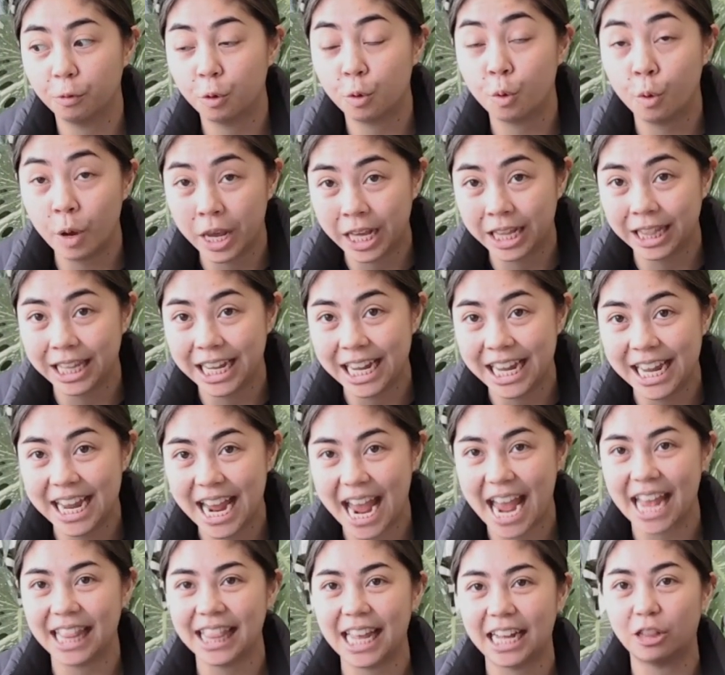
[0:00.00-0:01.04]
quickly
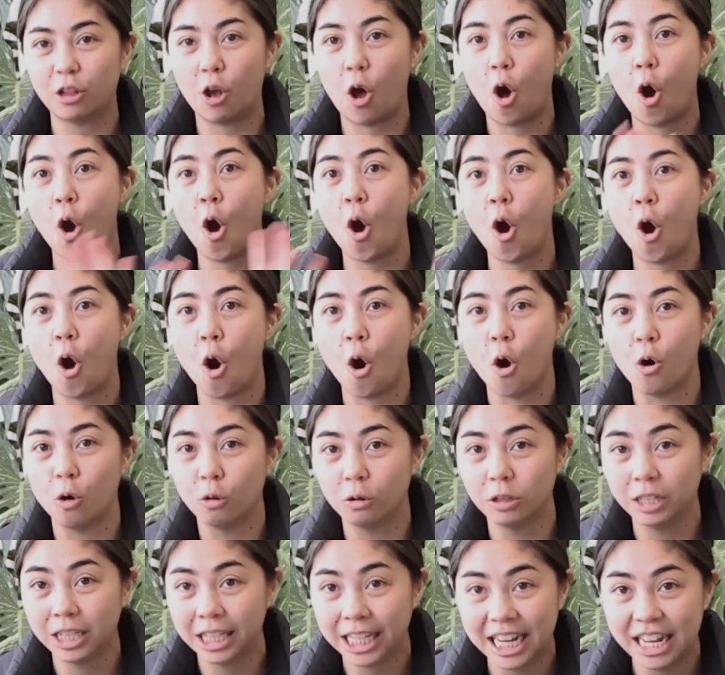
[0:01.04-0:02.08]
and like the
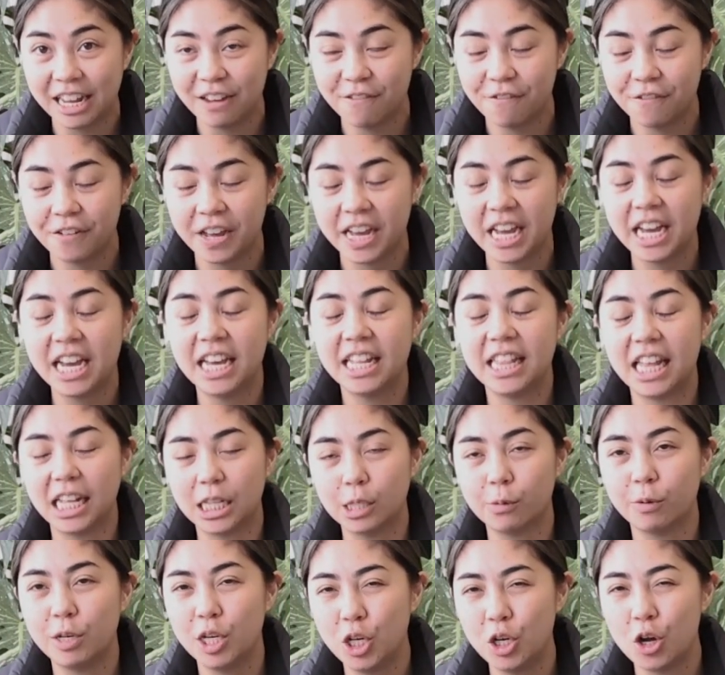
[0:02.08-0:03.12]
whole leaf,
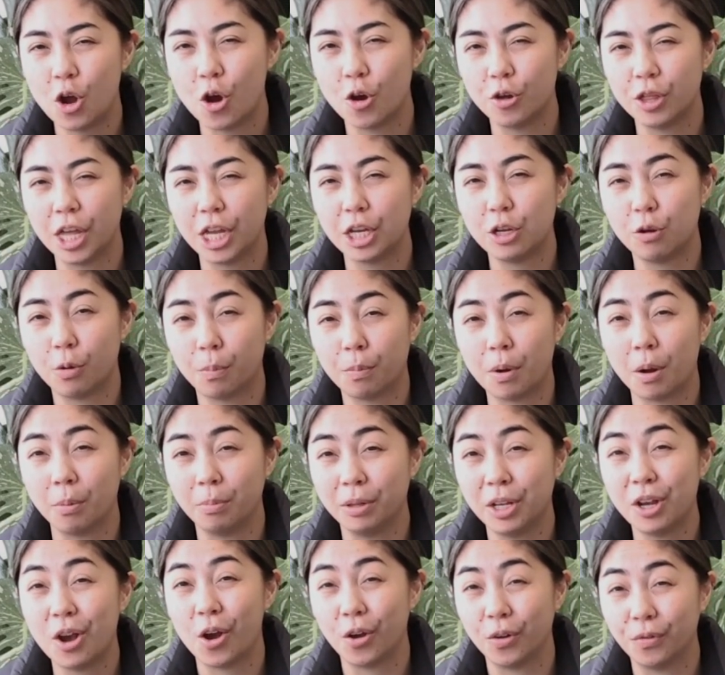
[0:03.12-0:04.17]
that's when you know that you're
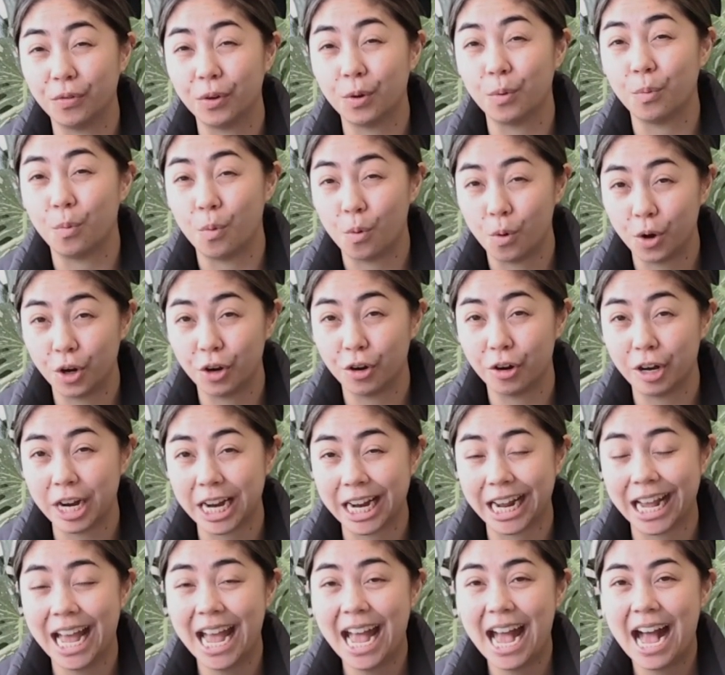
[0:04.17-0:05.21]
probably
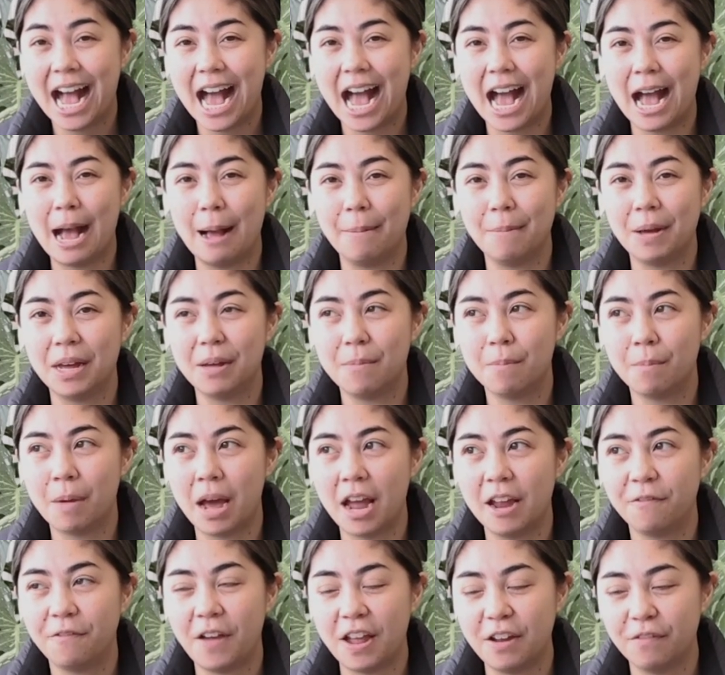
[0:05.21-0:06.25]
overwatering.
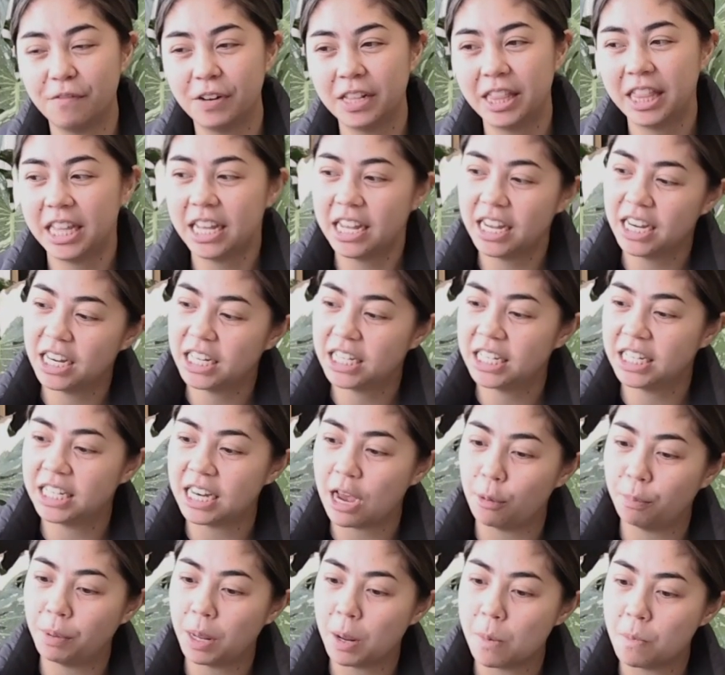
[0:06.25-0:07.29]
My favorite thing to
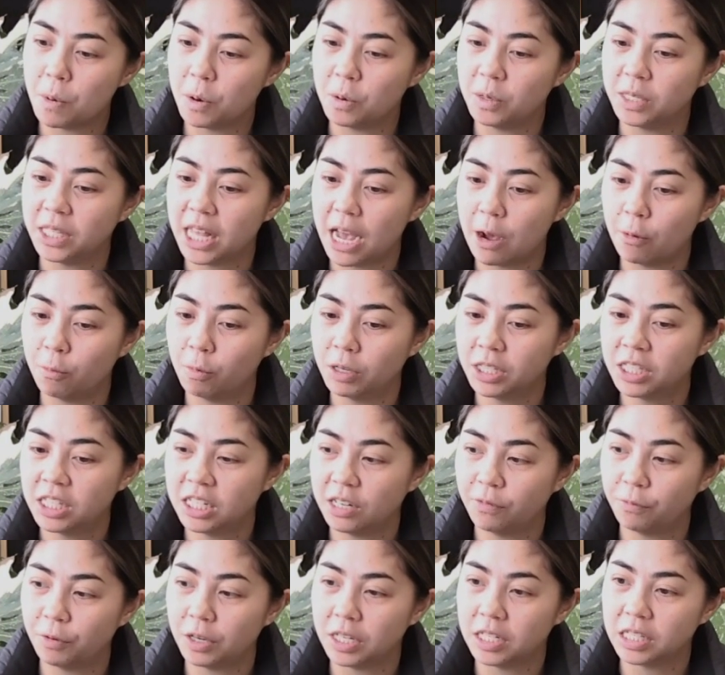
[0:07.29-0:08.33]
tell people is that what's the
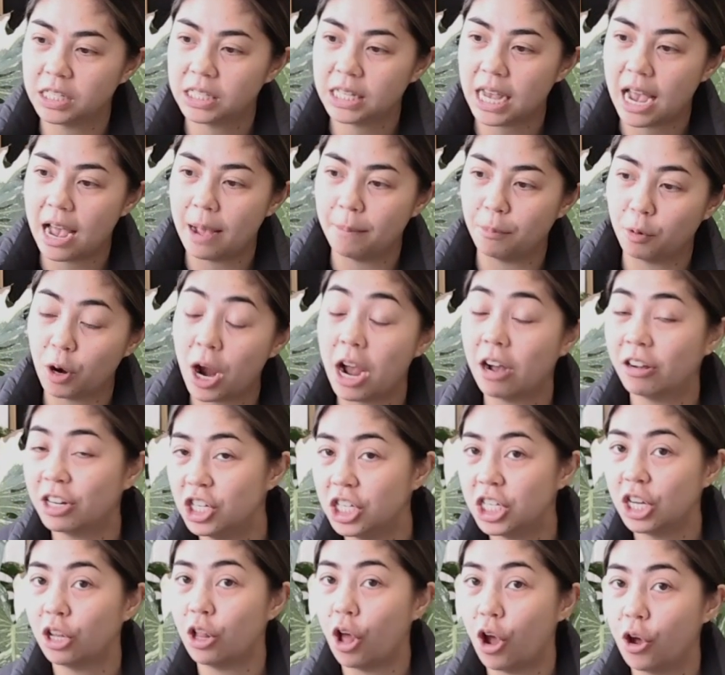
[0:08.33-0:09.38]
difference or how can
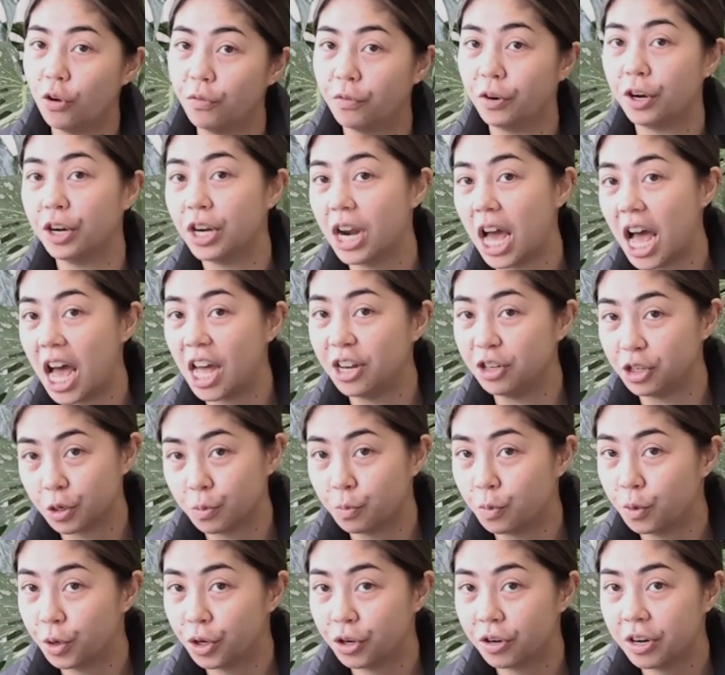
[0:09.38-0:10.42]
you tell over and
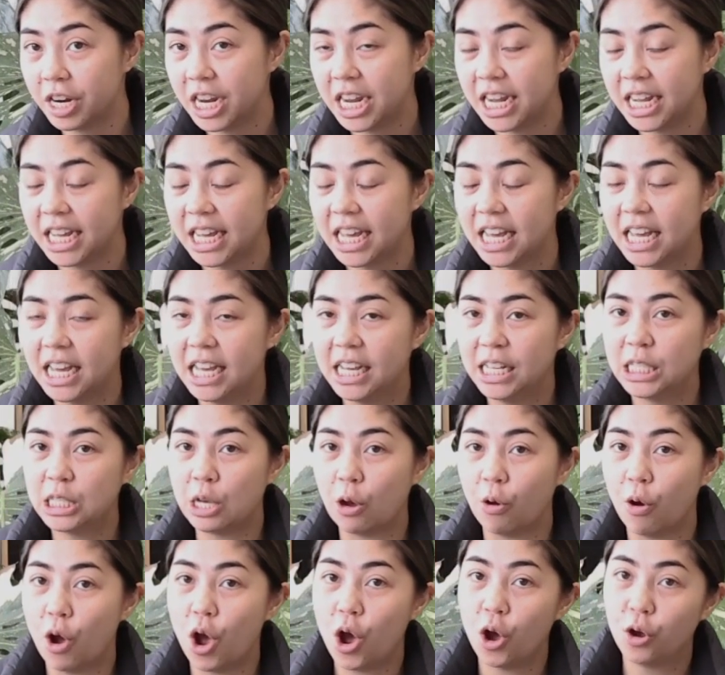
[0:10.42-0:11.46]
underwatering?
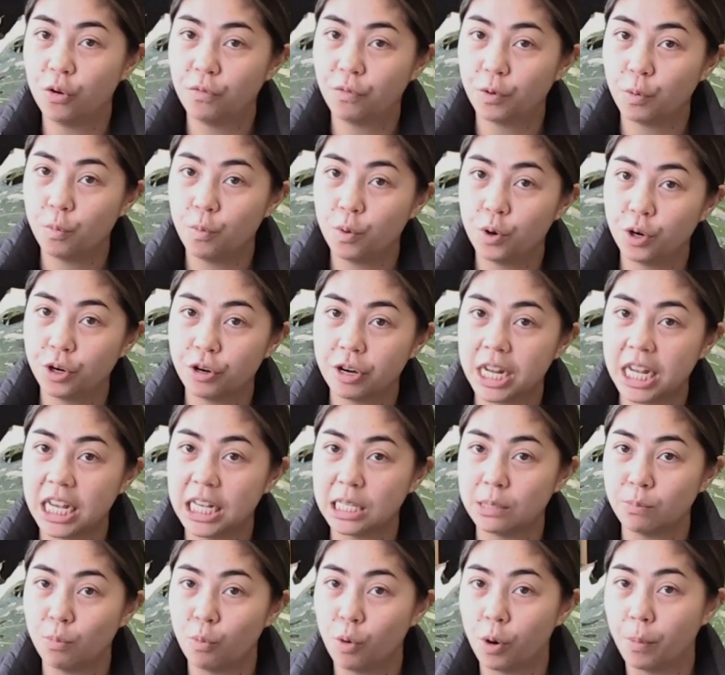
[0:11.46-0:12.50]
So overwatering
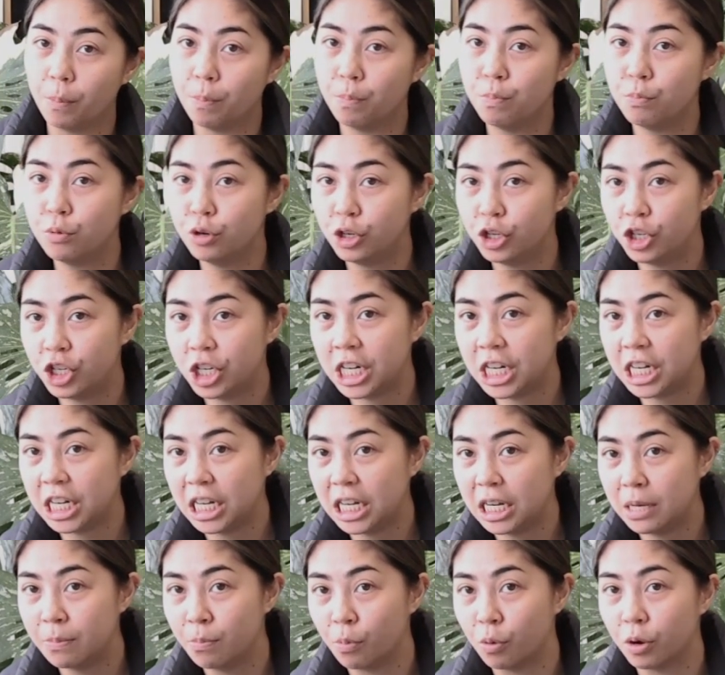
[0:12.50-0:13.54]
is more
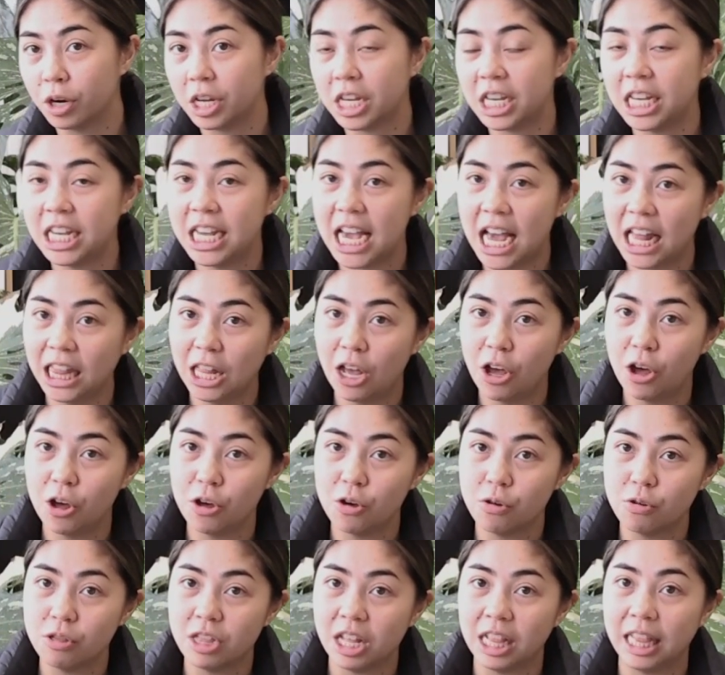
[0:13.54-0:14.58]
mushy, more
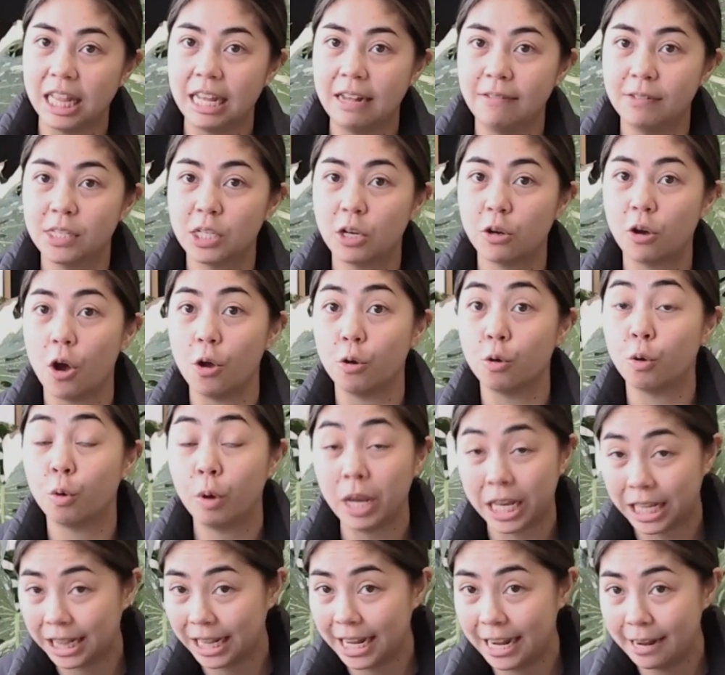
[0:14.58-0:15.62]
yellow, the leaves go
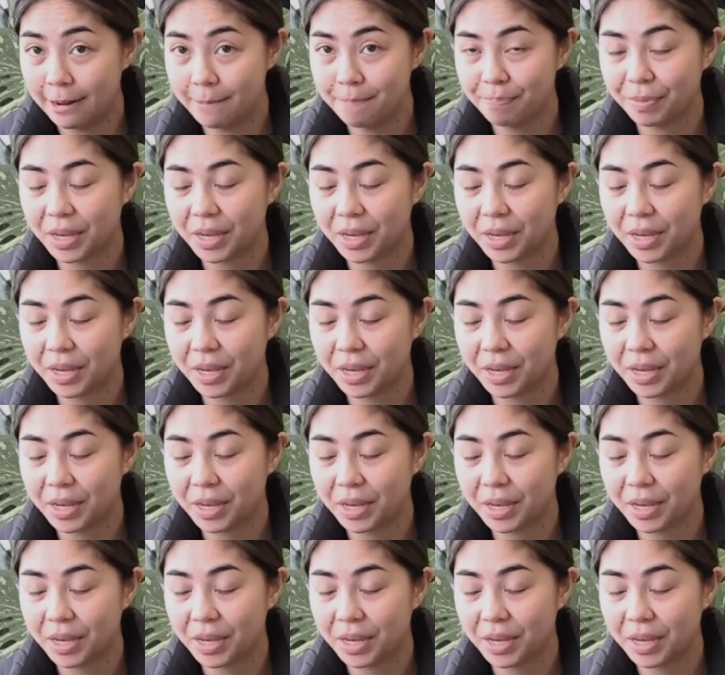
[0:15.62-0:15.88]
quickly